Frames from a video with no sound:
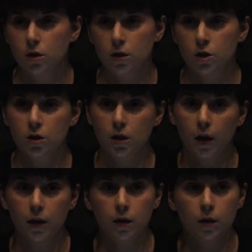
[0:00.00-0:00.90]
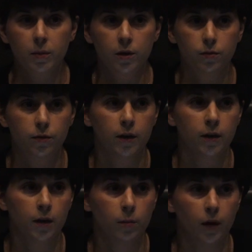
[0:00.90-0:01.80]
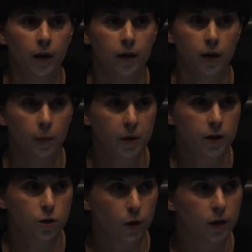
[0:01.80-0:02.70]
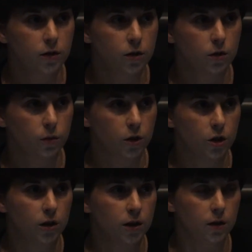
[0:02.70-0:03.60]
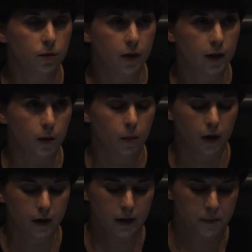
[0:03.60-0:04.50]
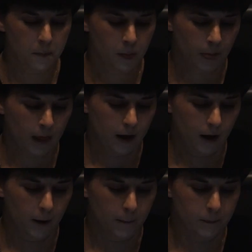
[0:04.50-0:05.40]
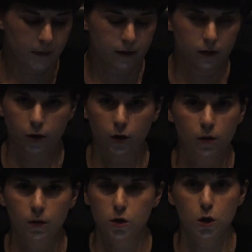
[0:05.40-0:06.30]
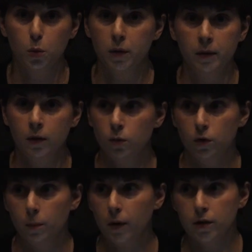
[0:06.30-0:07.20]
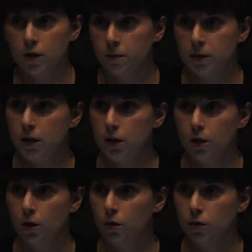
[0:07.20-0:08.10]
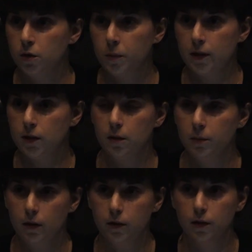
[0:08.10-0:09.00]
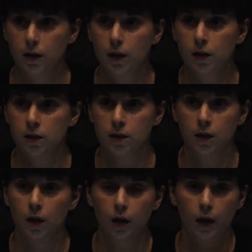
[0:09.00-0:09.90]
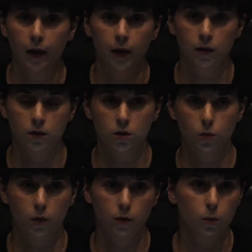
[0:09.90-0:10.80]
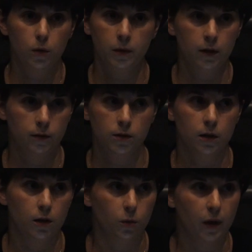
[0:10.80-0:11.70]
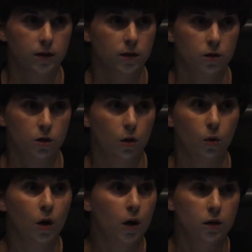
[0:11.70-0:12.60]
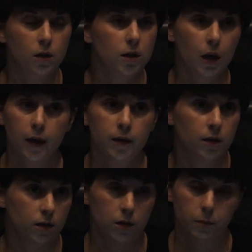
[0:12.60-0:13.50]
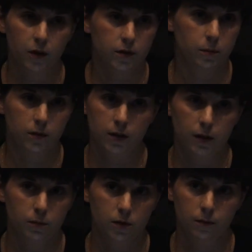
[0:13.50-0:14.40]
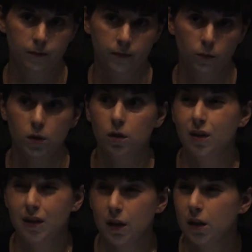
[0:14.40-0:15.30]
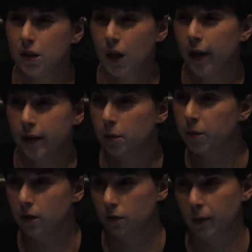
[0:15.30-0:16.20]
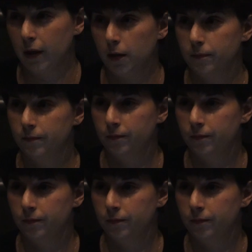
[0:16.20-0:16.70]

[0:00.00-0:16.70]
They just got a little bit of funding by Nomensa Trust, which is a funding body. And they're 2 women with a part-time CTO that's based in Milton Keynes, and one of the women lives in the US. So the tiniest possible teams with a little tiny bit of money.